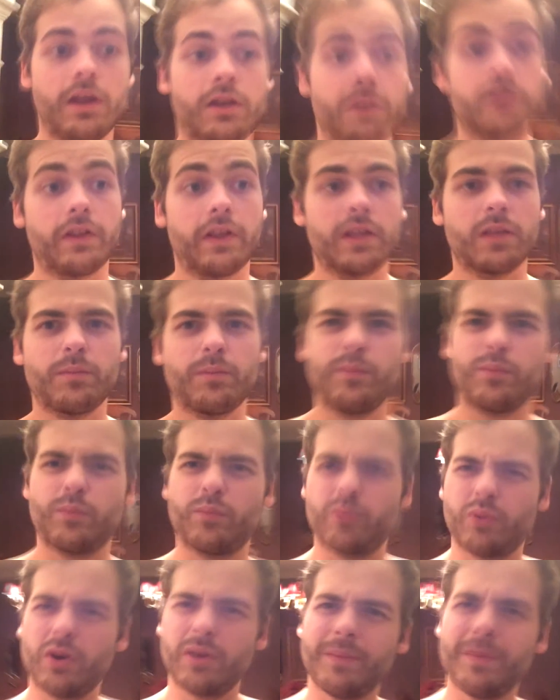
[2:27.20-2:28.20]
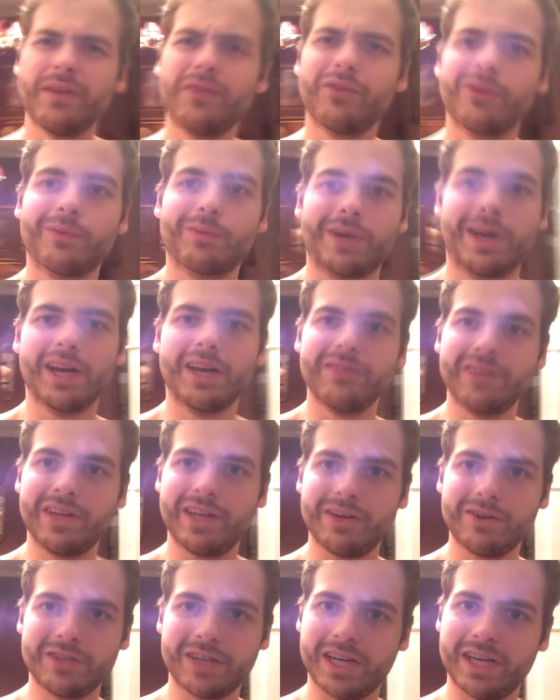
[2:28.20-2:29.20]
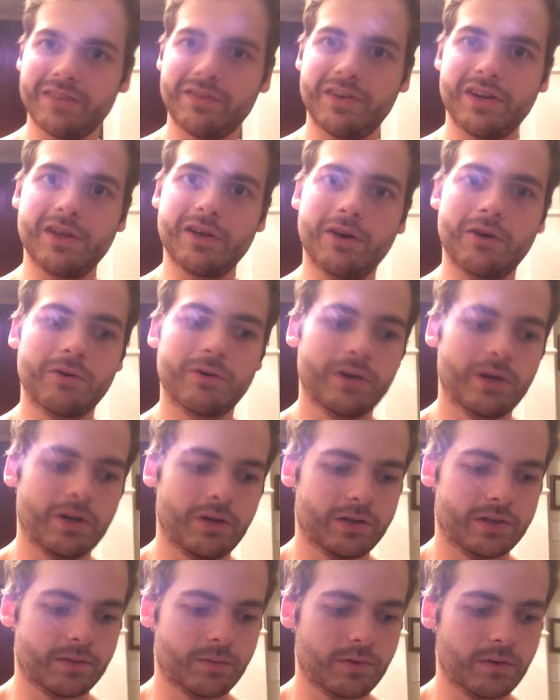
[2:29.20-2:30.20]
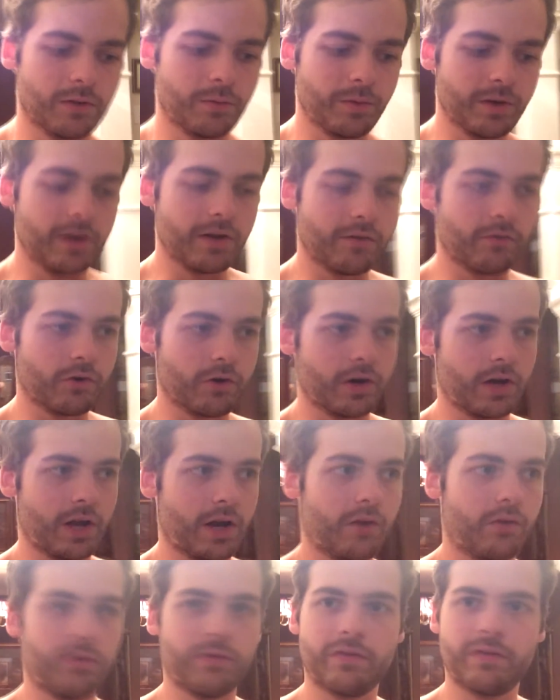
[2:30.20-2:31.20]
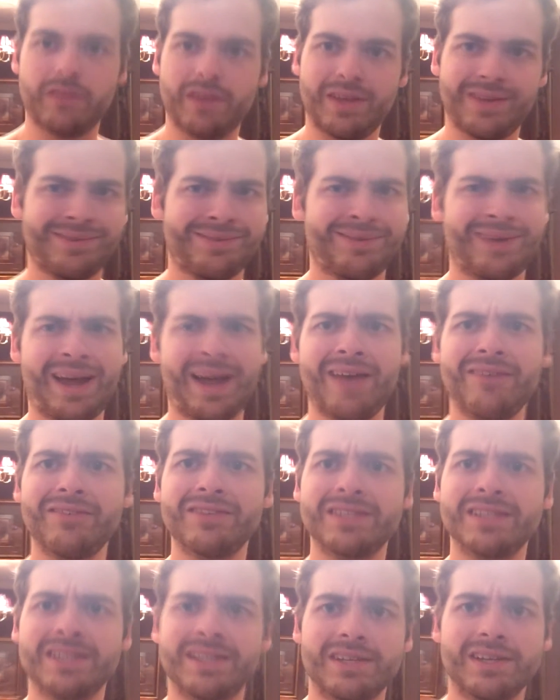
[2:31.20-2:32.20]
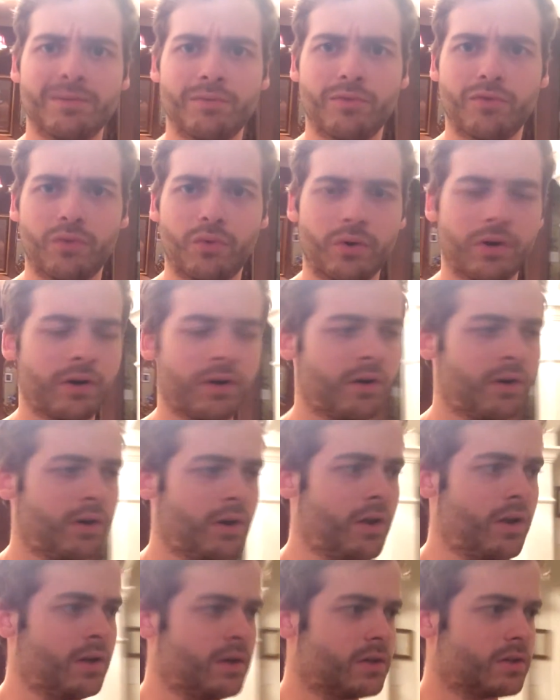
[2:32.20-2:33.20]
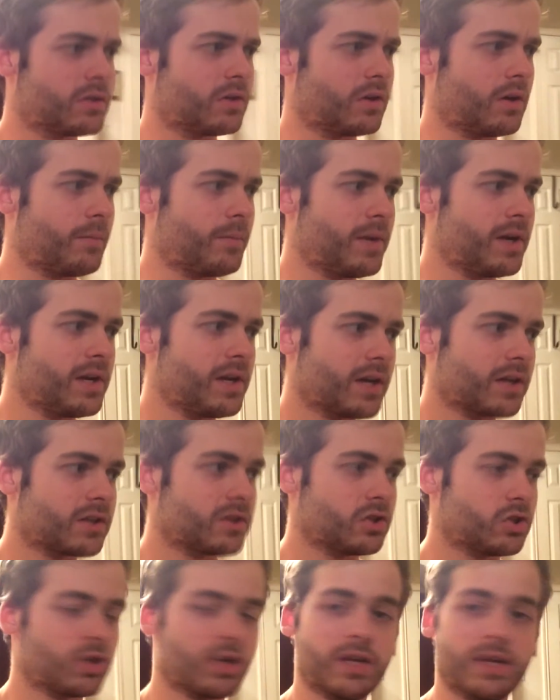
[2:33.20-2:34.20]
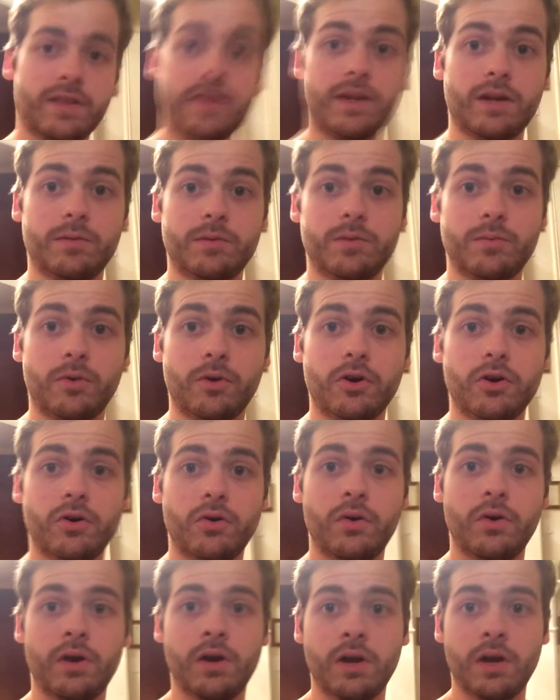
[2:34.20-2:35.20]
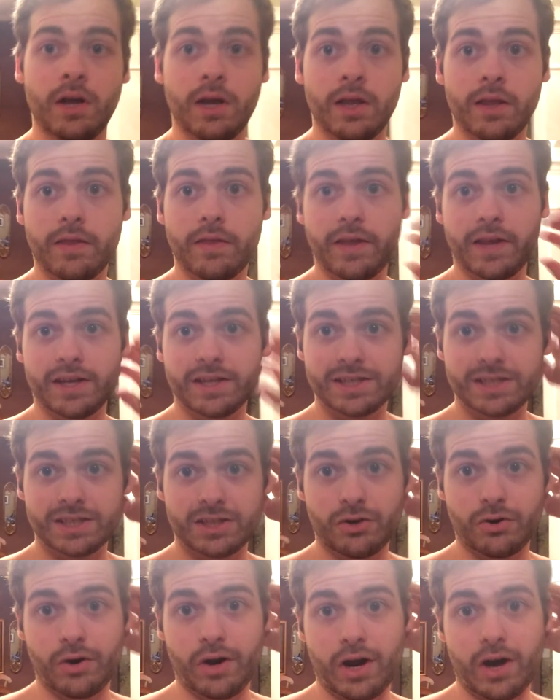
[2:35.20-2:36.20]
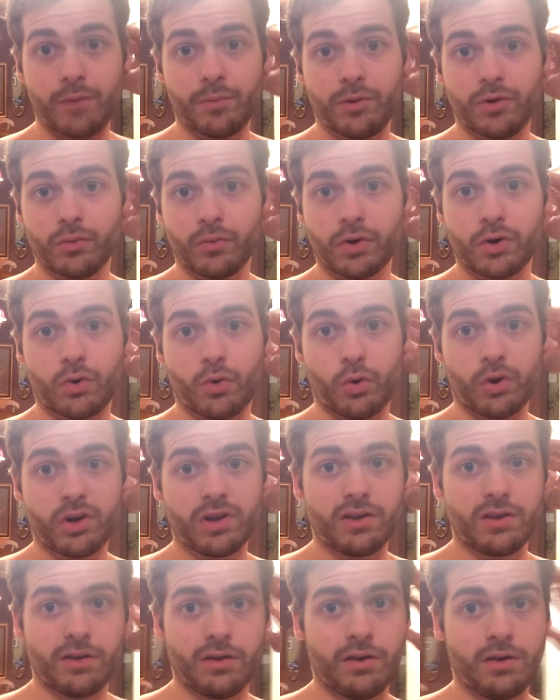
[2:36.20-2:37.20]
So they make for kind of an entertaining video, you know, something a little bit different. I don't, eh, I haven't seen it done before, so I may actually try to hit that up tomorrow. The thing is, I just don't know how I'm gonna record it.